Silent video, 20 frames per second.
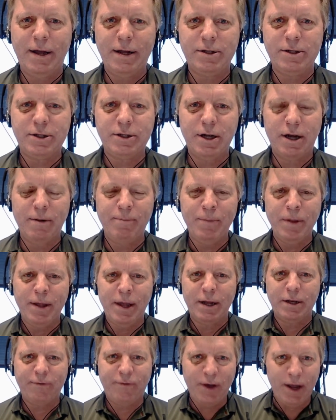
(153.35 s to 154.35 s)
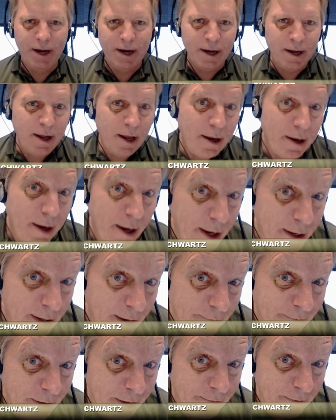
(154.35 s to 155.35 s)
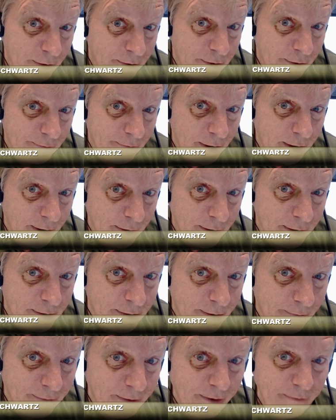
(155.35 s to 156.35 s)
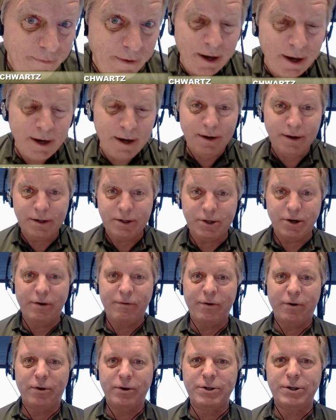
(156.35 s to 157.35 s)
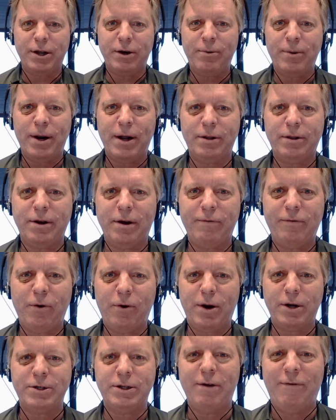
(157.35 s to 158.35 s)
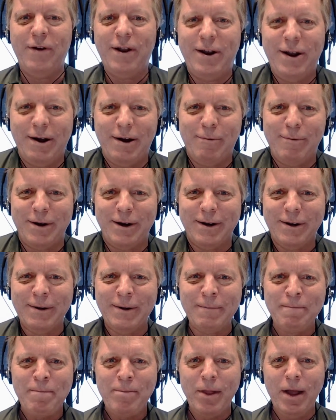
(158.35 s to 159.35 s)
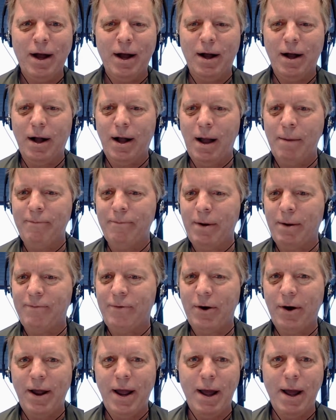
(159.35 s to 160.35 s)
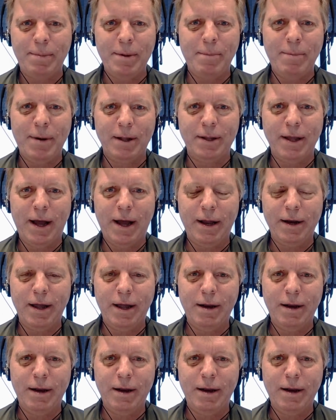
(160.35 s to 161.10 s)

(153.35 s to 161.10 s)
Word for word: It's uh, it's fading definitely, if you can see the video, it's definitely fading. Sorry for grossing anyone out there if you're watching the video, but uh, I'm, I'm very happy about that.